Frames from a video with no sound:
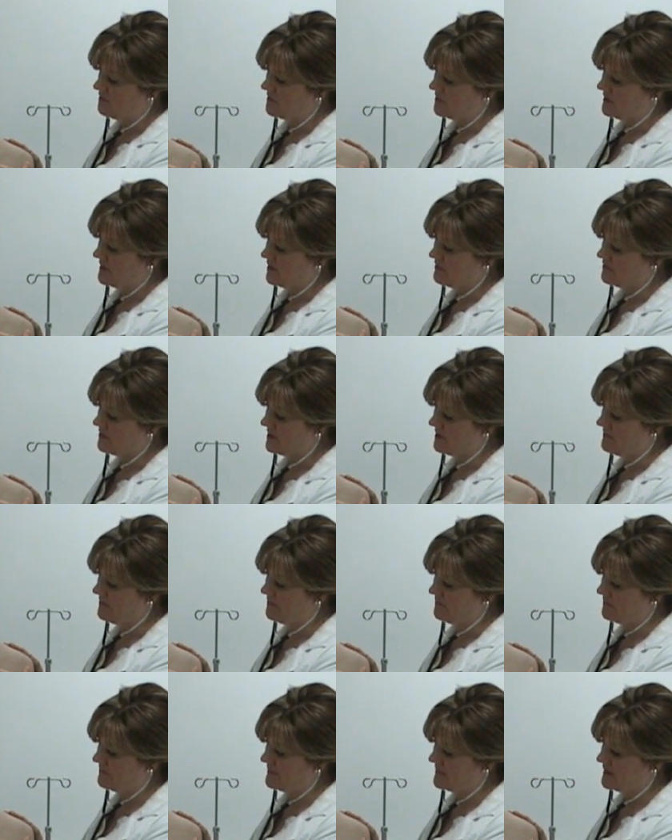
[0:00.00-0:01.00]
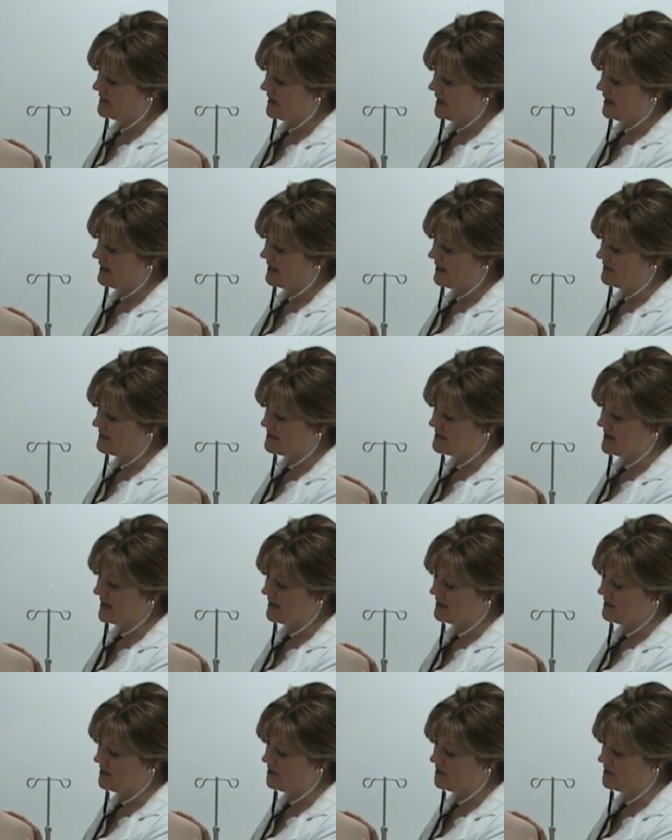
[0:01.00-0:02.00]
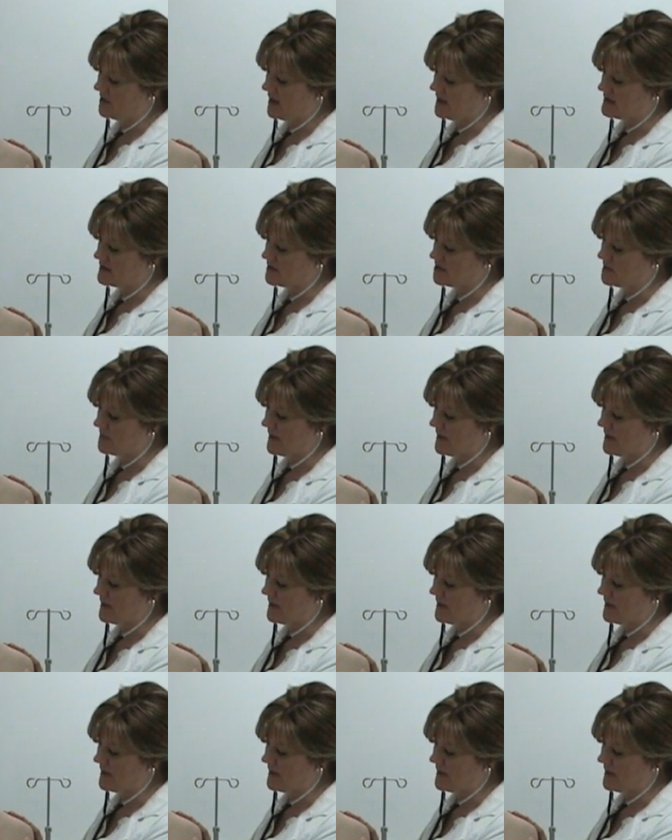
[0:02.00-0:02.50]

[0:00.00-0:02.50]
feel that rib, and now the second intercostal